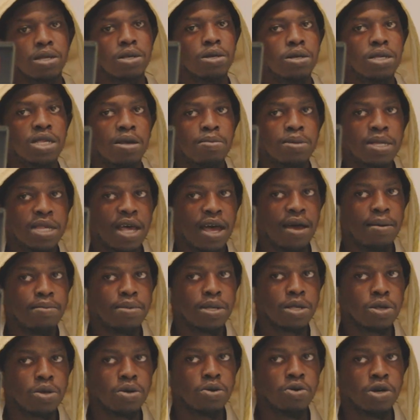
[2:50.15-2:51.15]
Because
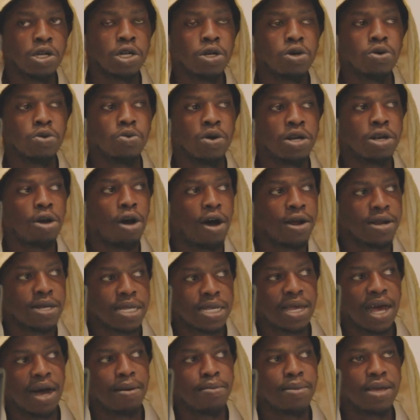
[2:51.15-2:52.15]
sometimes when
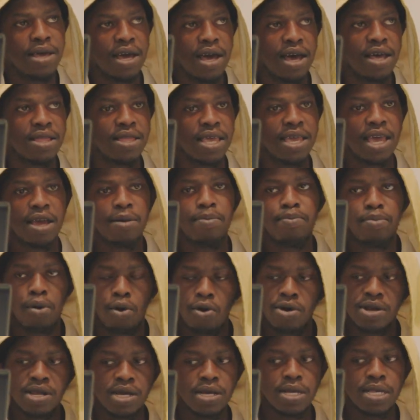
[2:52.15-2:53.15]
artists come here, they get
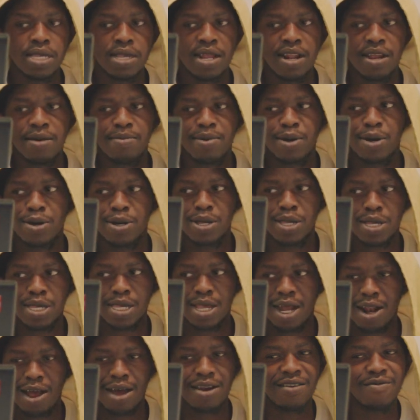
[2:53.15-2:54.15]
bored easily because
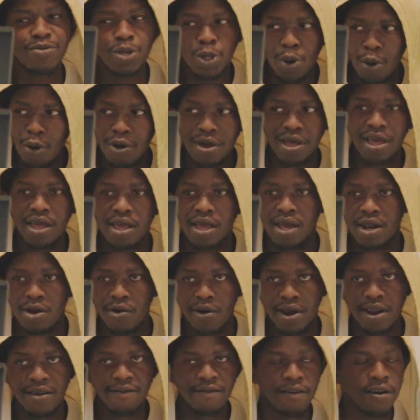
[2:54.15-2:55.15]
it's a lot of talking and
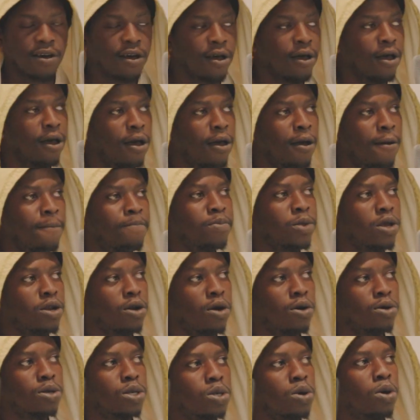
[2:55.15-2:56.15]
whatever,
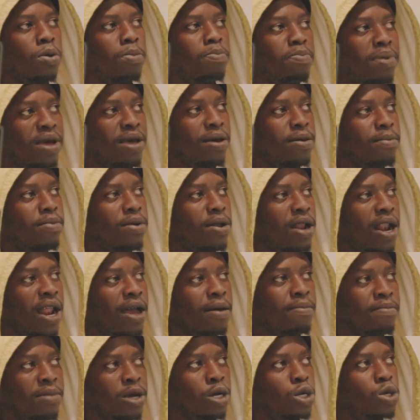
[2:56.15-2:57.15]
So
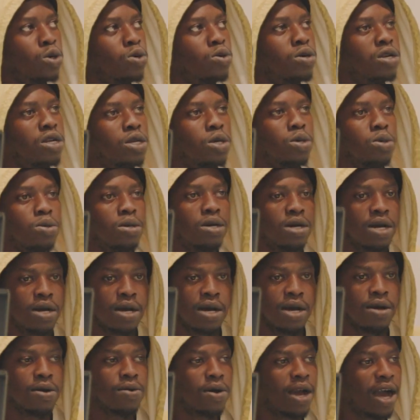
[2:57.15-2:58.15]
make sure that you
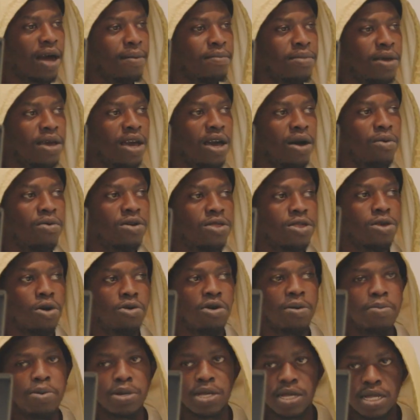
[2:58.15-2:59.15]
come here with your
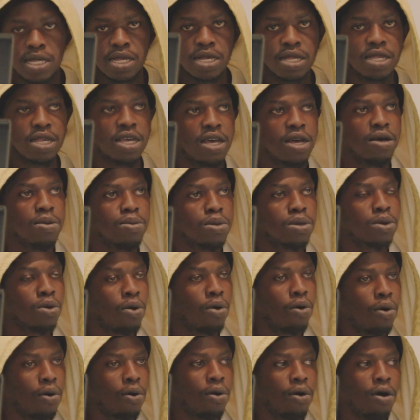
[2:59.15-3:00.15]
representatives,
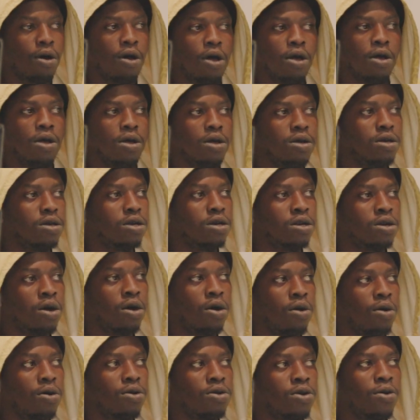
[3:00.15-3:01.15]
or
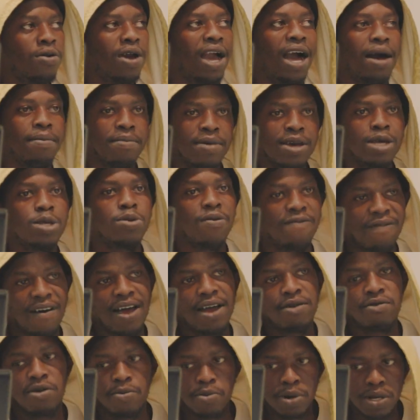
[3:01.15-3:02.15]
you come here to
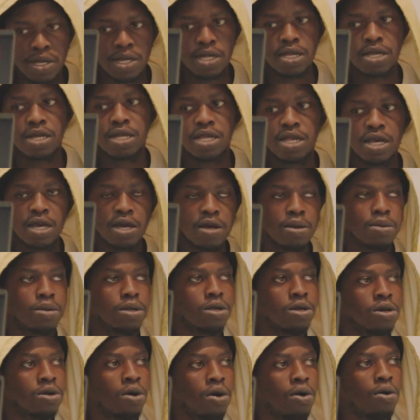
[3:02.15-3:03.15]
find
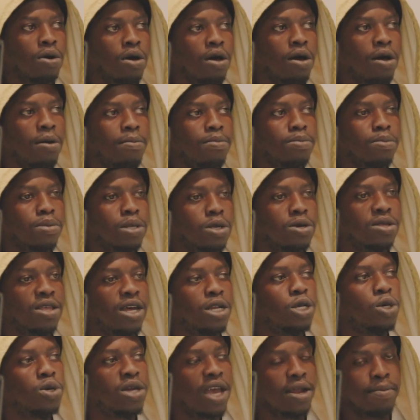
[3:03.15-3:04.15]
representatives, so
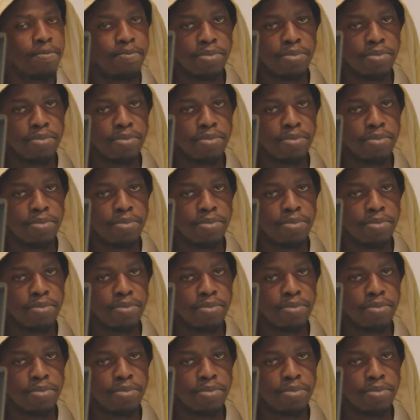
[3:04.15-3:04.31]
that you can